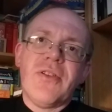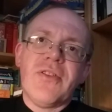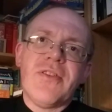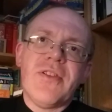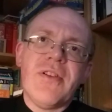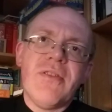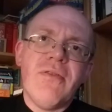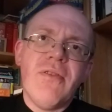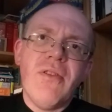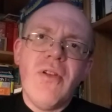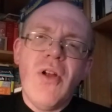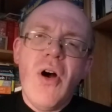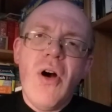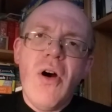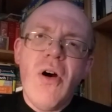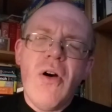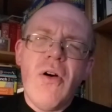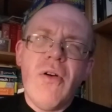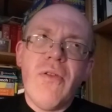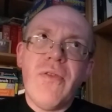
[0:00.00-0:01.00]
Cyril
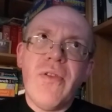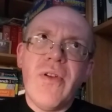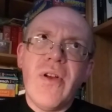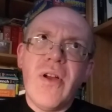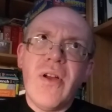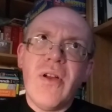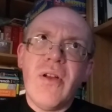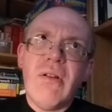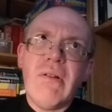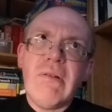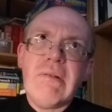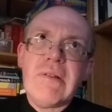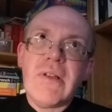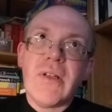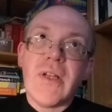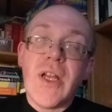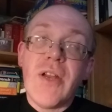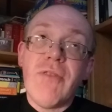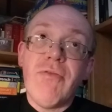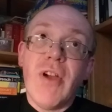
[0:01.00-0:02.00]
of
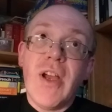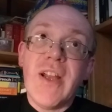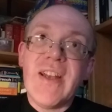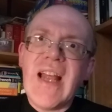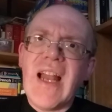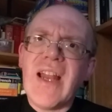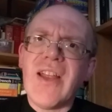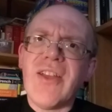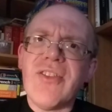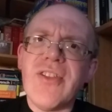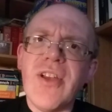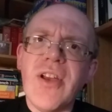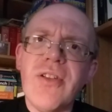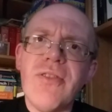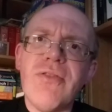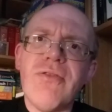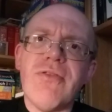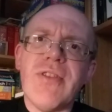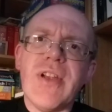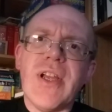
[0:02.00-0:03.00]
get it right,
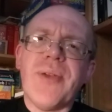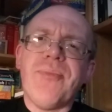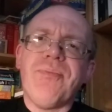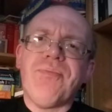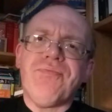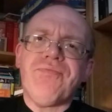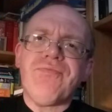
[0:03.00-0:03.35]
Alexandria